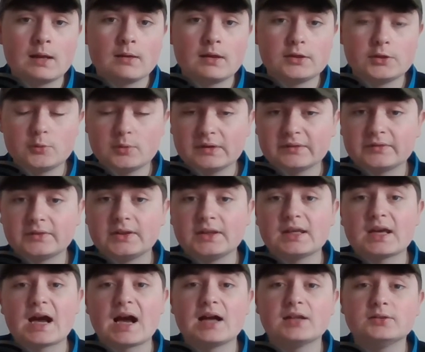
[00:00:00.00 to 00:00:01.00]

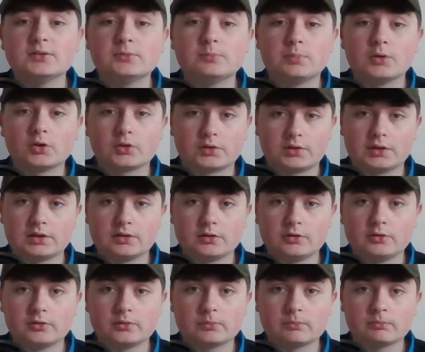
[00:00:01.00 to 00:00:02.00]
UFC and boxing
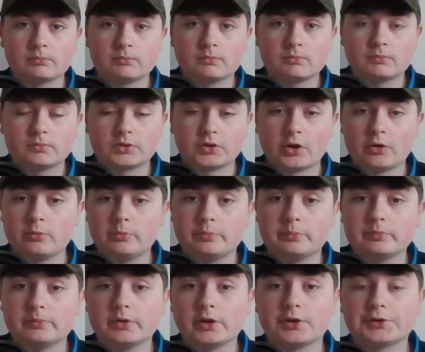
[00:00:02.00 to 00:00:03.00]
news. So
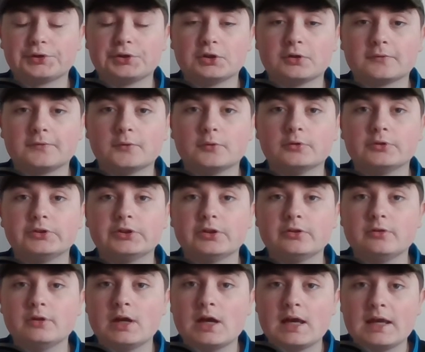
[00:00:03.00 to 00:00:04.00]
lots to look forward
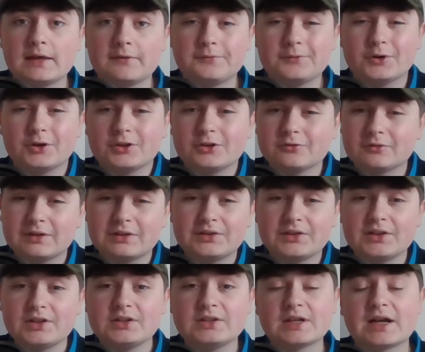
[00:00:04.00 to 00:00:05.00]
to. If you are new
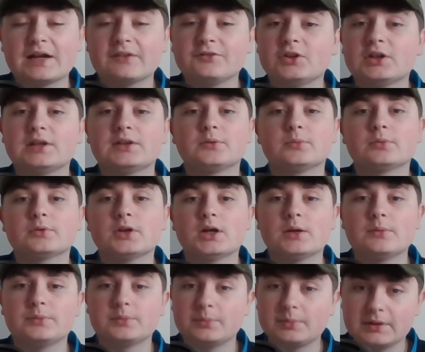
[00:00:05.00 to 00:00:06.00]
around here and you haven't yet
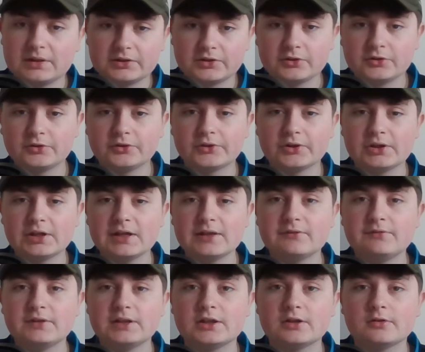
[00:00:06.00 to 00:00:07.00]
subscribed, please do so,
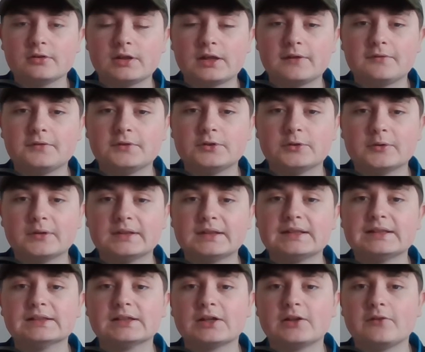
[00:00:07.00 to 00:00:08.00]
like the video if you do
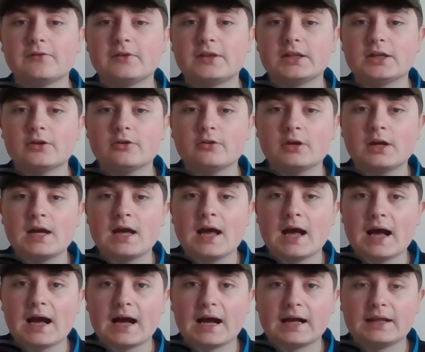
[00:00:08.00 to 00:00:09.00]
indeed like the video,
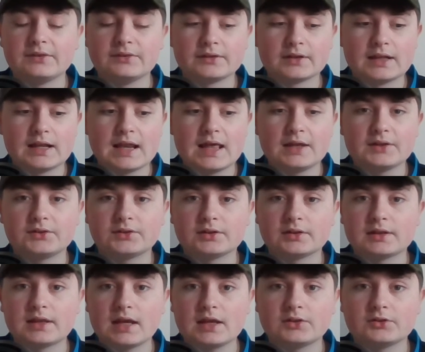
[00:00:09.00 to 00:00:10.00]
and let's
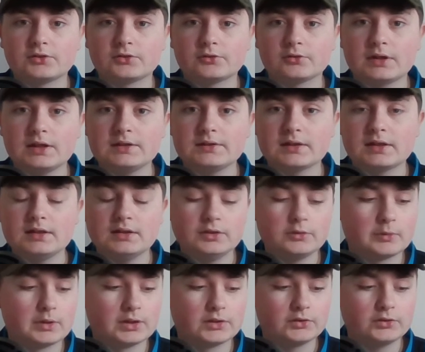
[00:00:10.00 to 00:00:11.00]
get straight
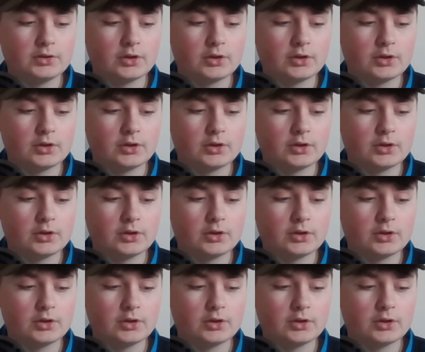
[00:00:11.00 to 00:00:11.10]
into it.